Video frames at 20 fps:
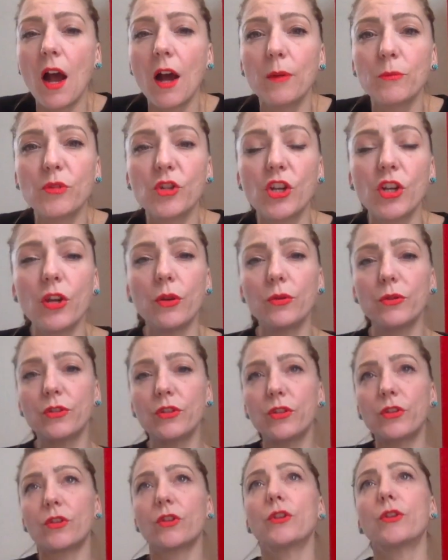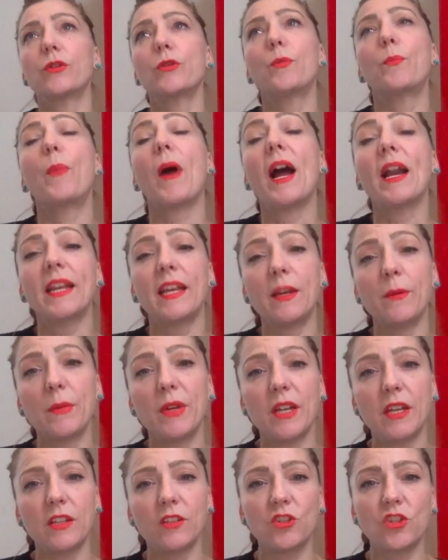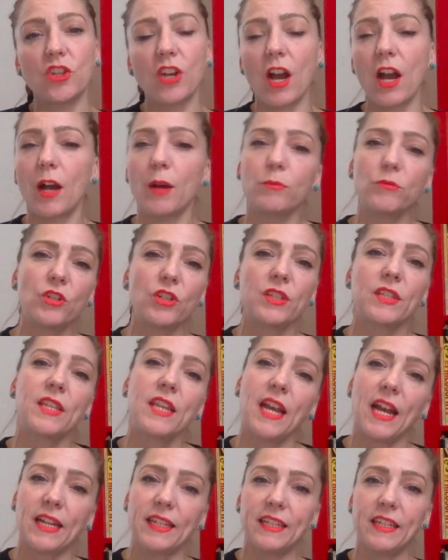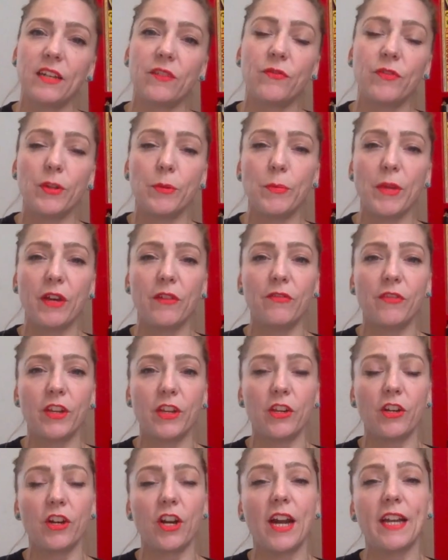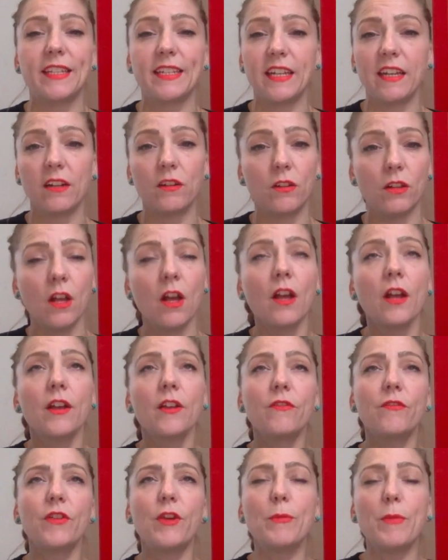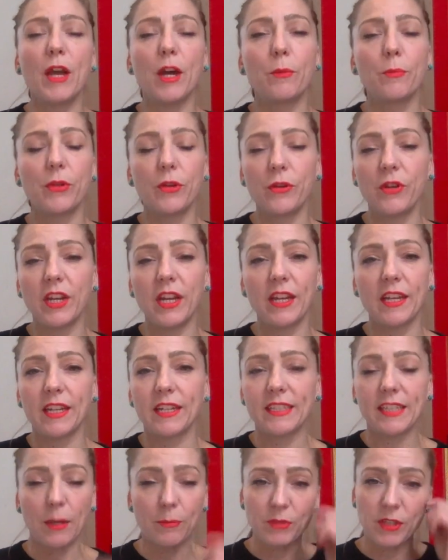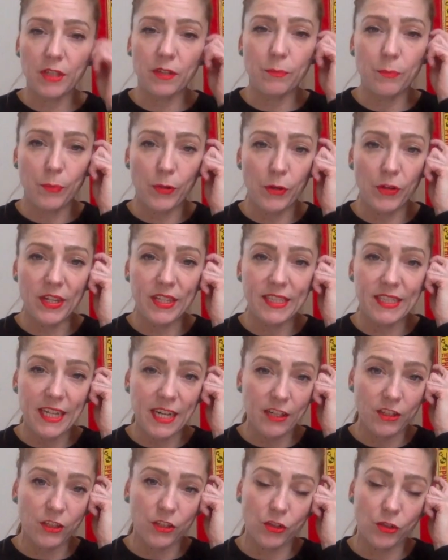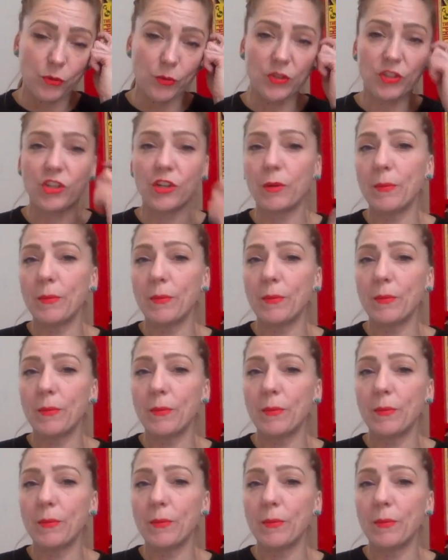she goes through body image, just the idea of female figure, ideal female beauty, and accepted beauty standards, which in